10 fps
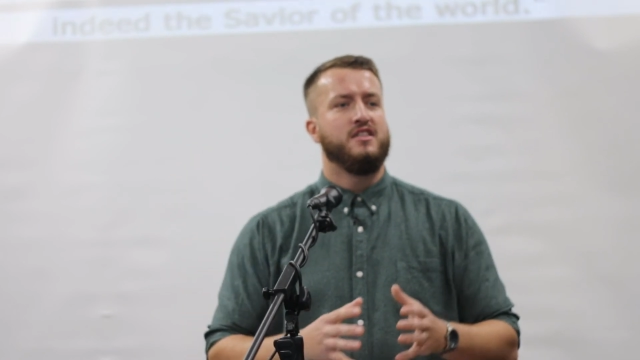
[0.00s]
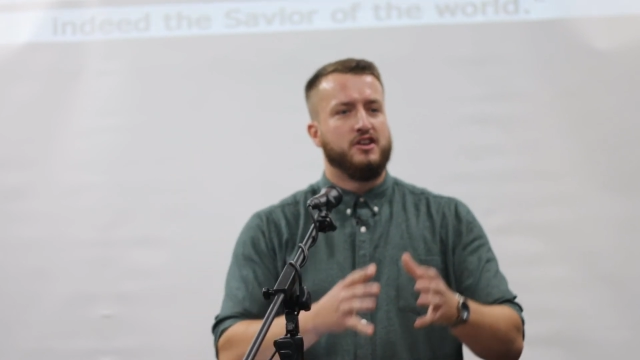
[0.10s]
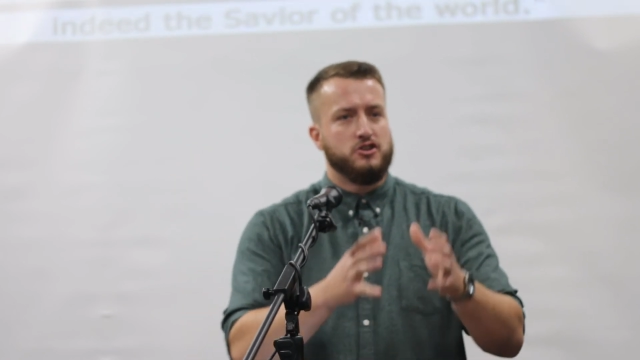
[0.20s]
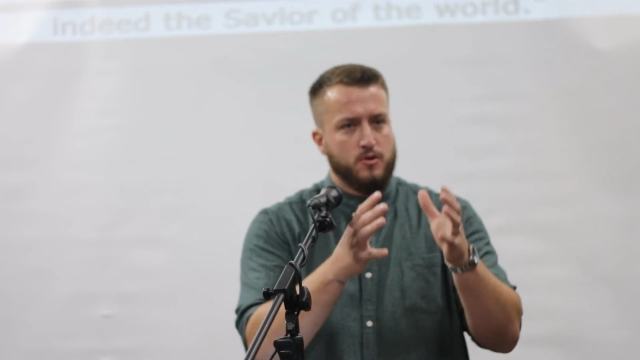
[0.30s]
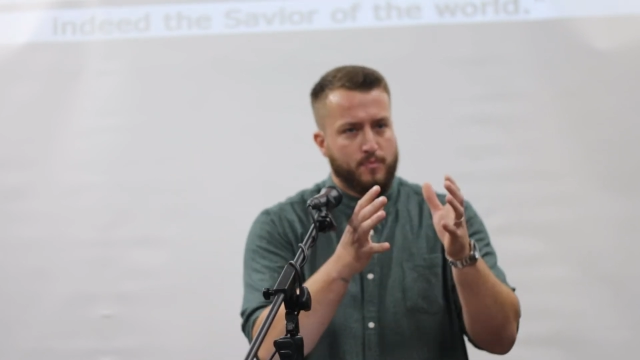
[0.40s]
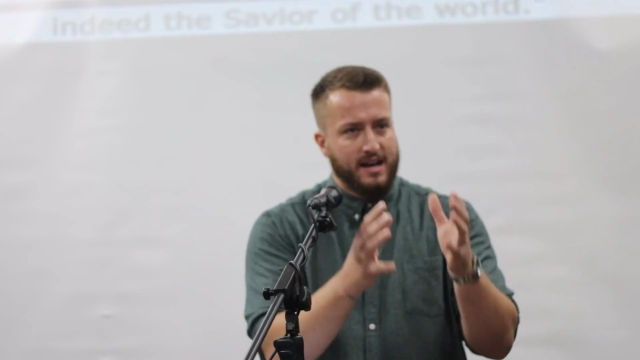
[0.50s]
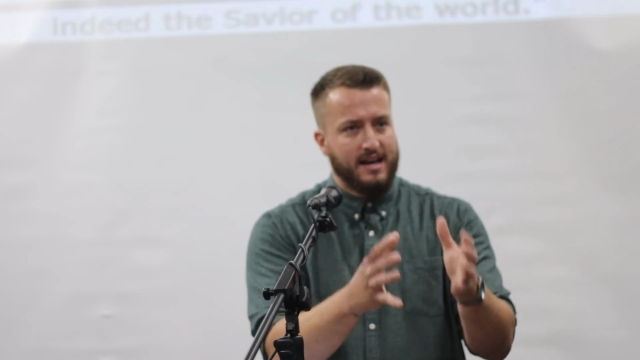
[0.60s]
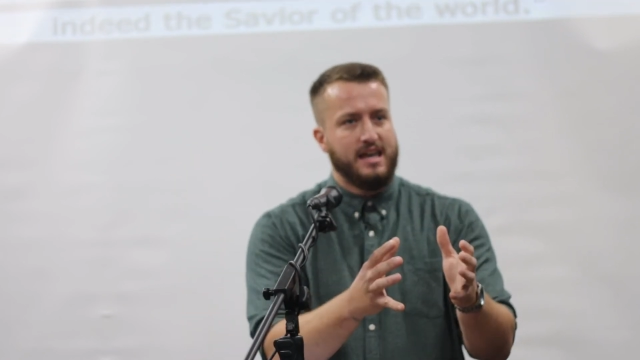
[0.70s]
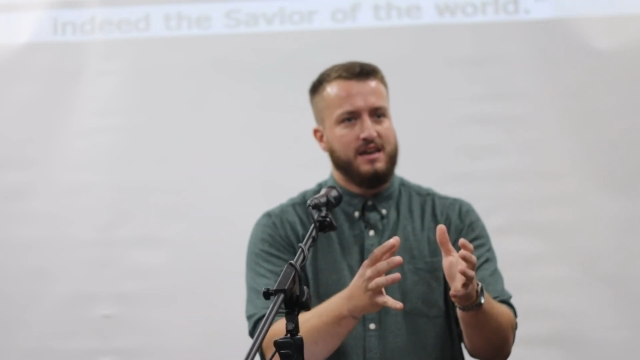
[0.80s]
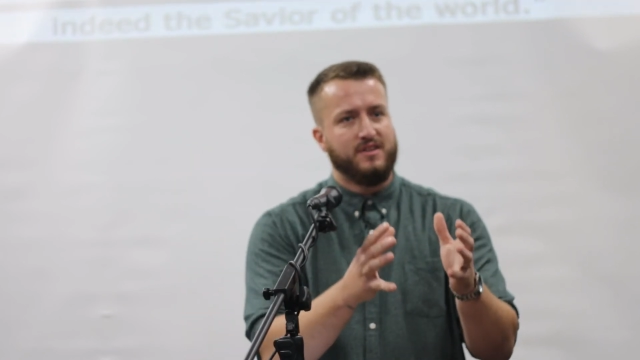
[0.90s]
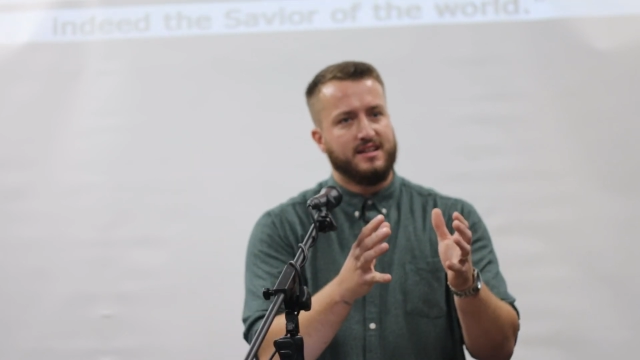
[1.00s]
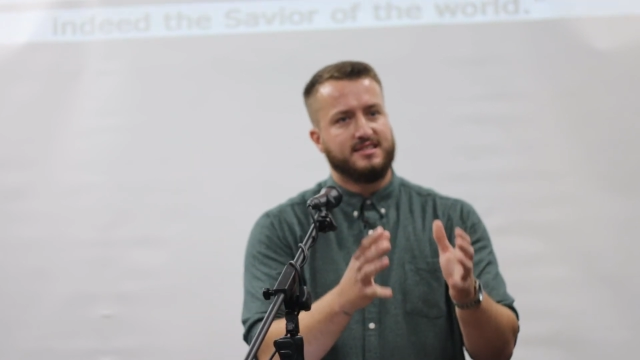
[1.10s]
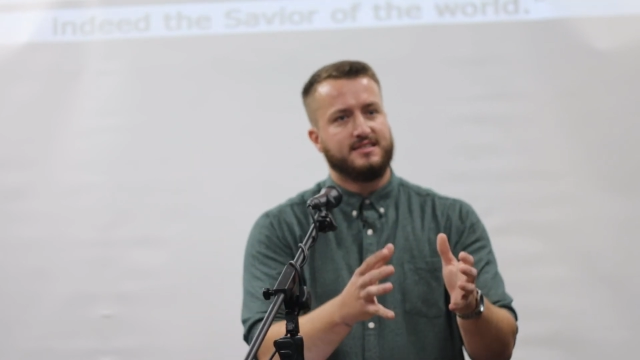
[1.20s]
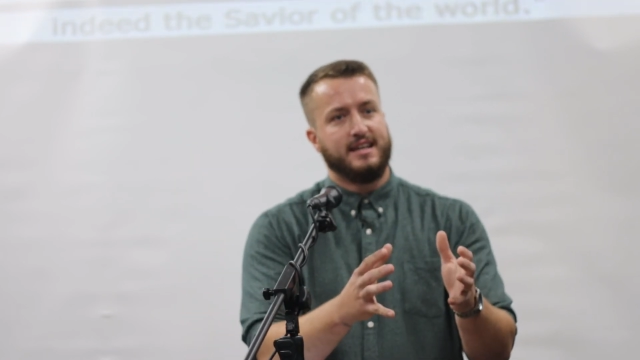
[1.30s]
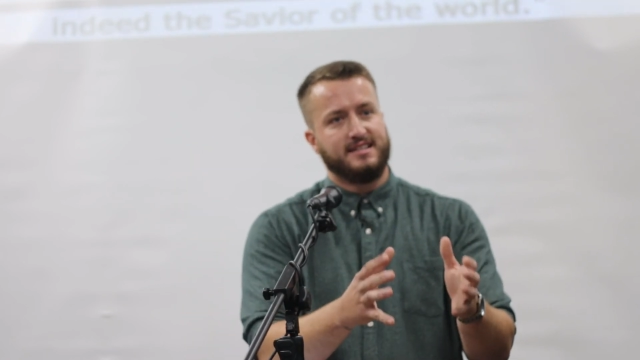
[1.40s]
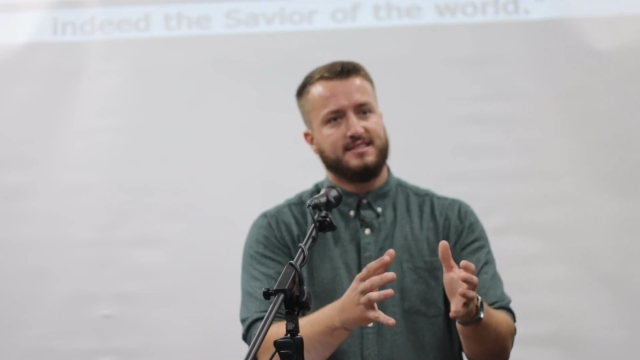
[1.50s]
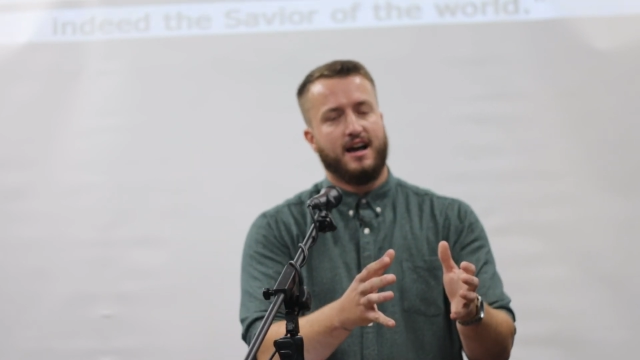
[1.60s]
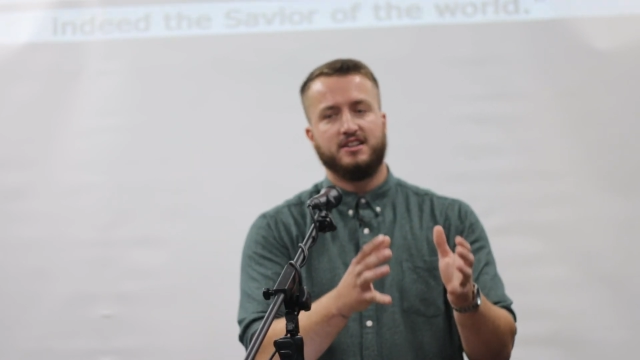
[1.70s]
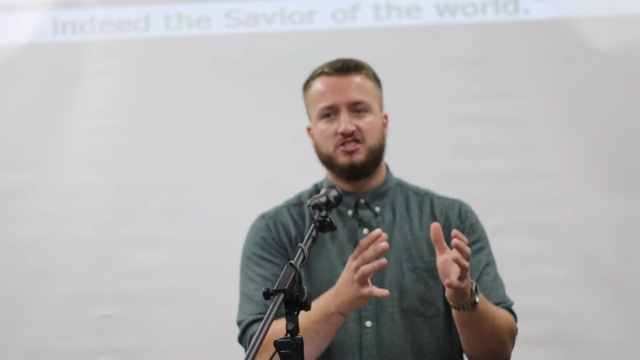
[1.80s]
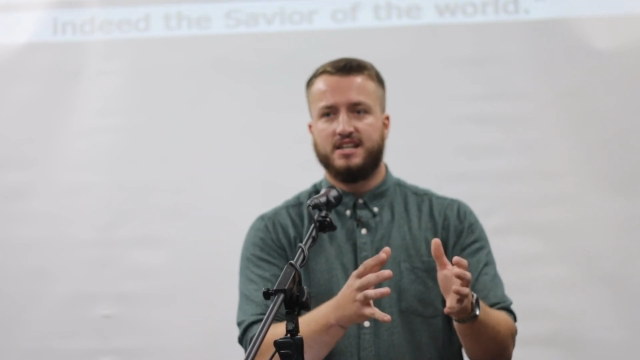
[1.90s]
than you believe in his
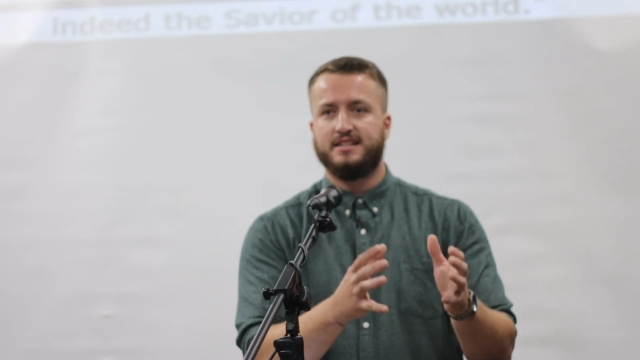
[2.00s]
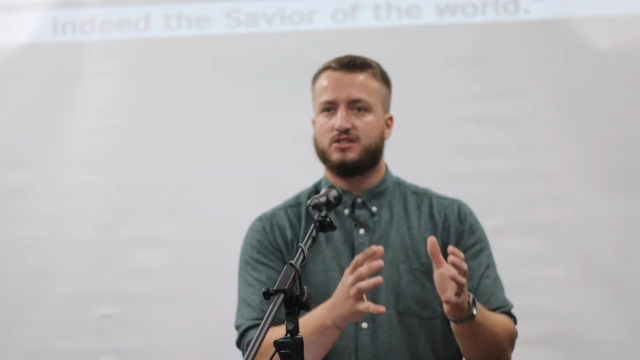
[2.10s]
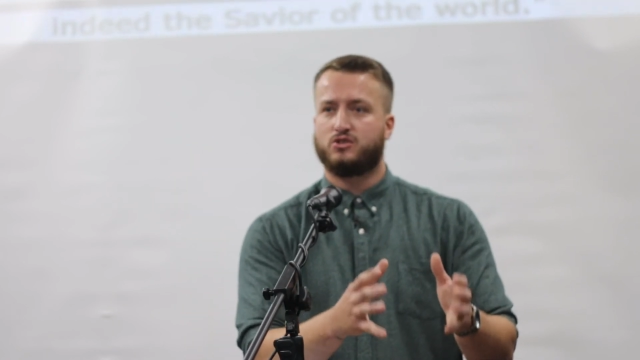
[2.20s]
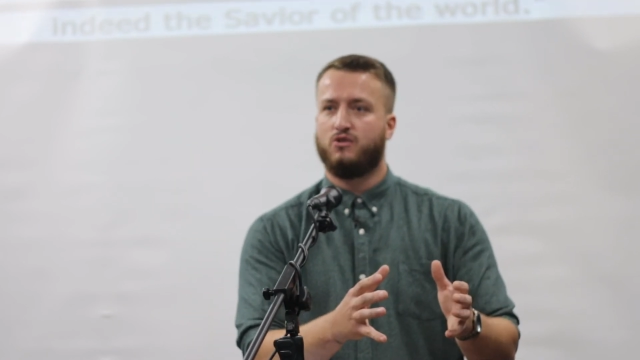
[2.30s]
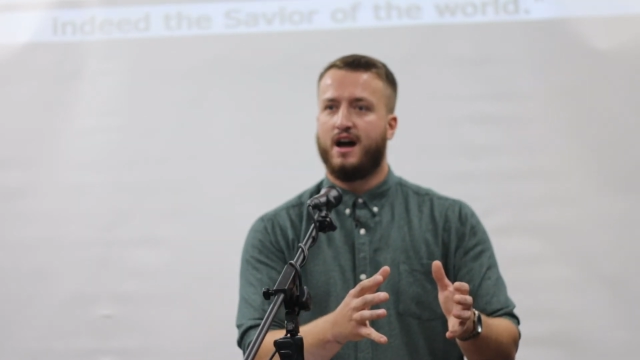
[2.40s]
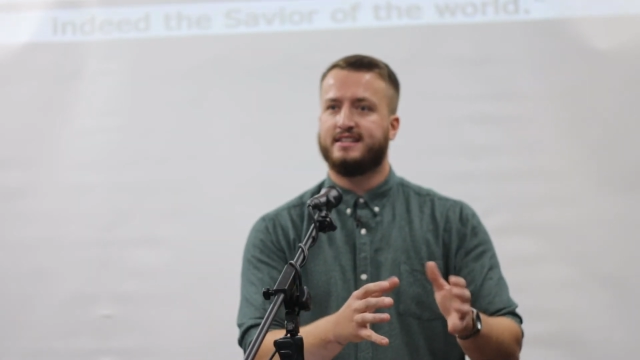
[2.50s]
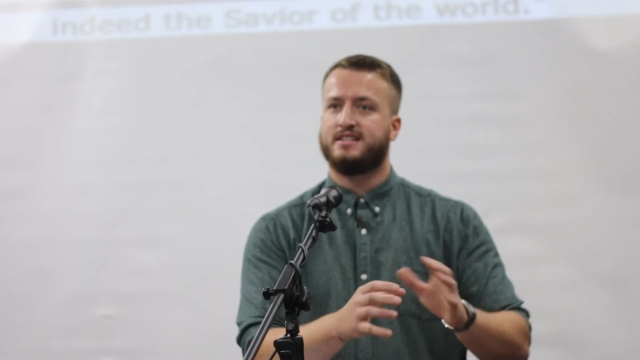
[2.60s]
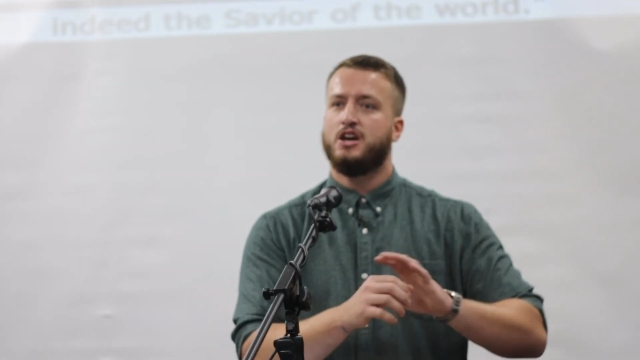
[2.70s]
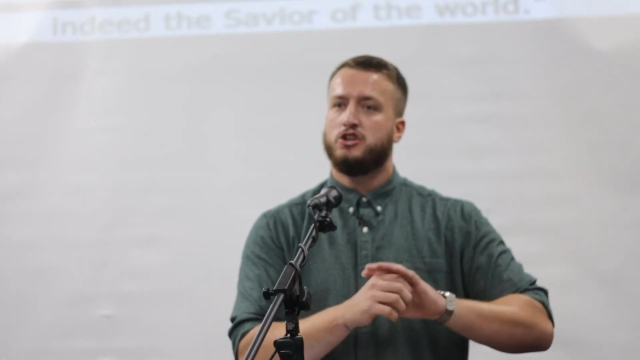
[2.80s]
son, Jesus Christ.